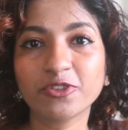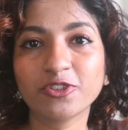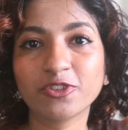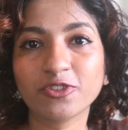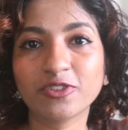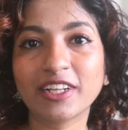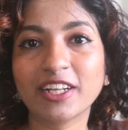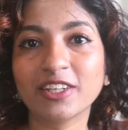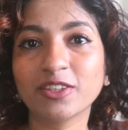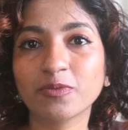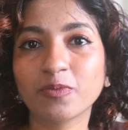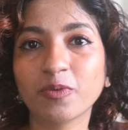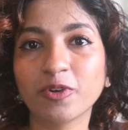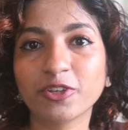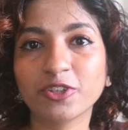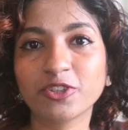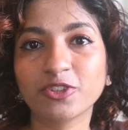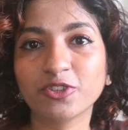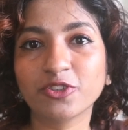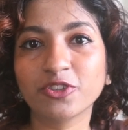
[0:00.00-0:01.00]
So that's
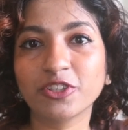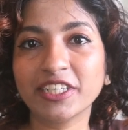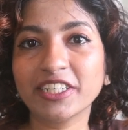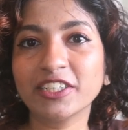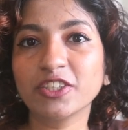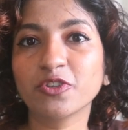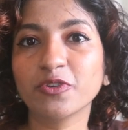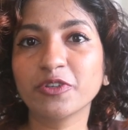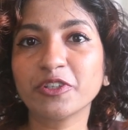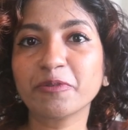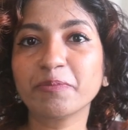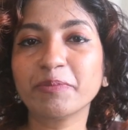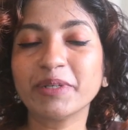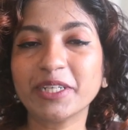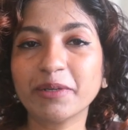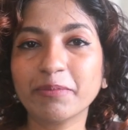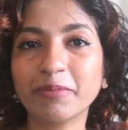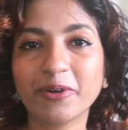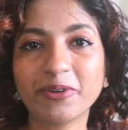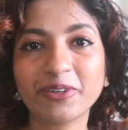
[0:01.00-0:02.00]
what today is going to
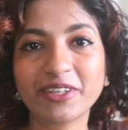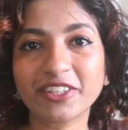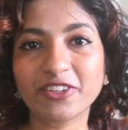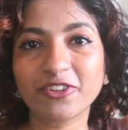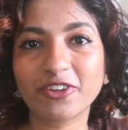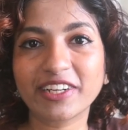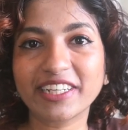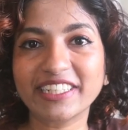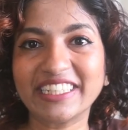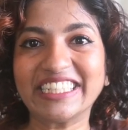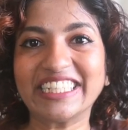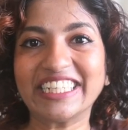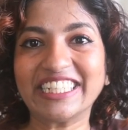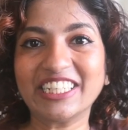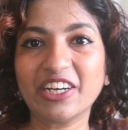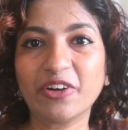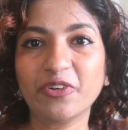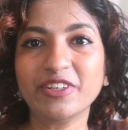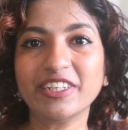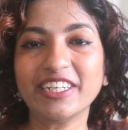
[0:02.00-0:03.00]
be about. I thought I'd sit
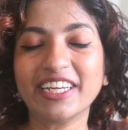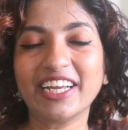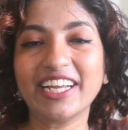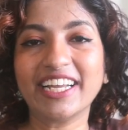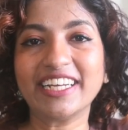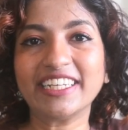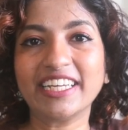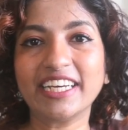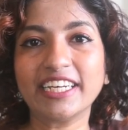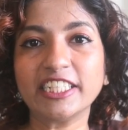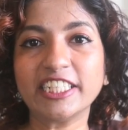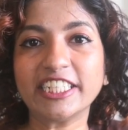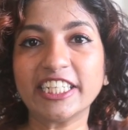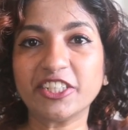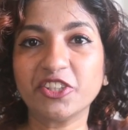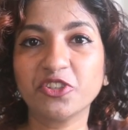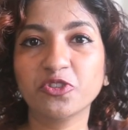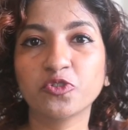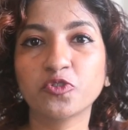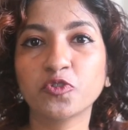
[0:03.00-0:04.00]
down and
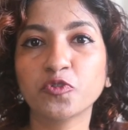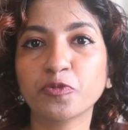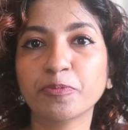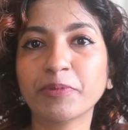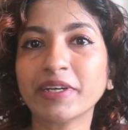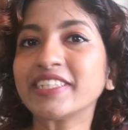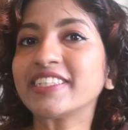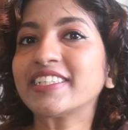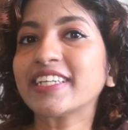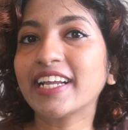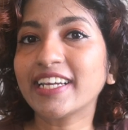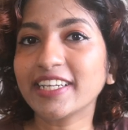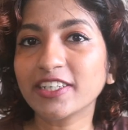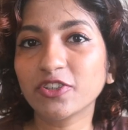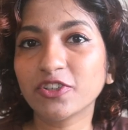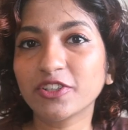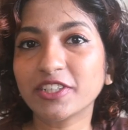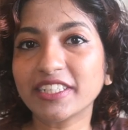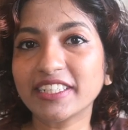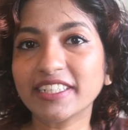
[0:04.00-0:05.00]
take you through my styling
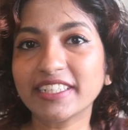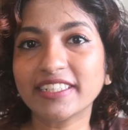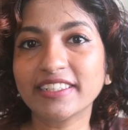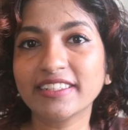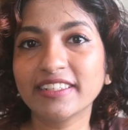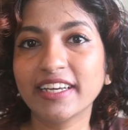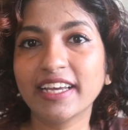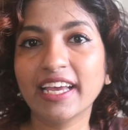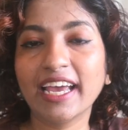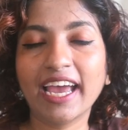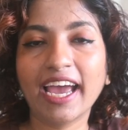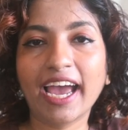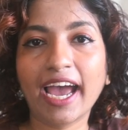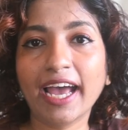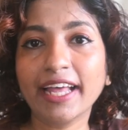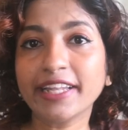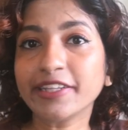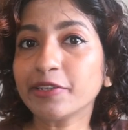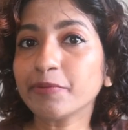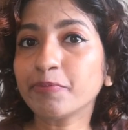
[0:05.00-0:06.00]
routine
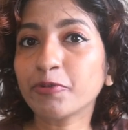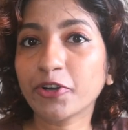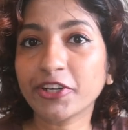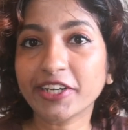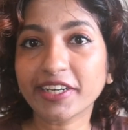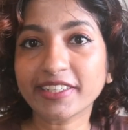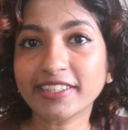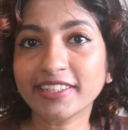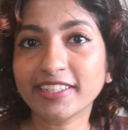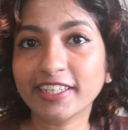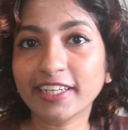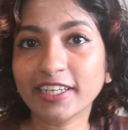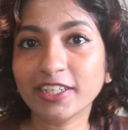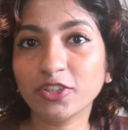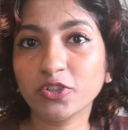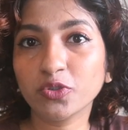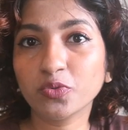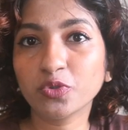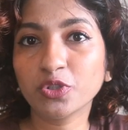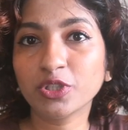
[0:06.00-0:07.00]
and the products that I
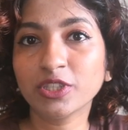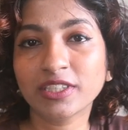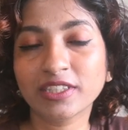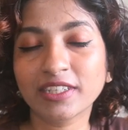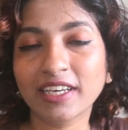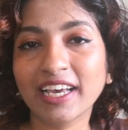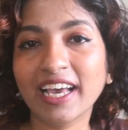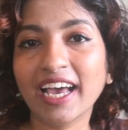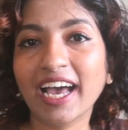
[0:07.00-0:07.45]
use.